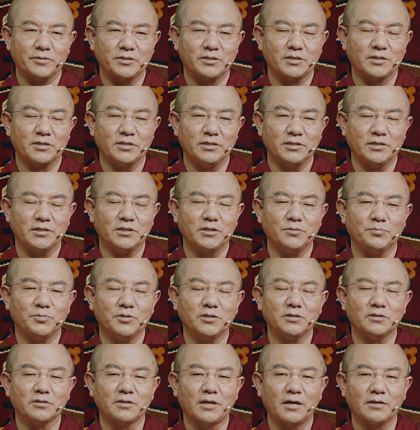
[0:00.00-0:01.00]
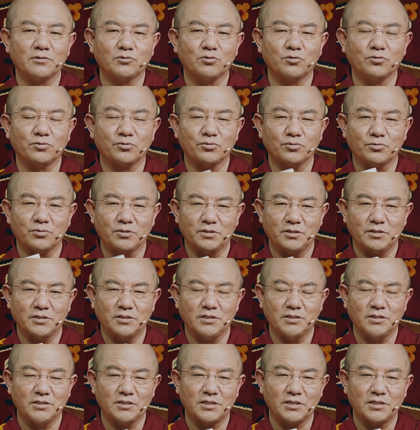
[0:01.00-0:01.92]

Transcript: great faith and devotion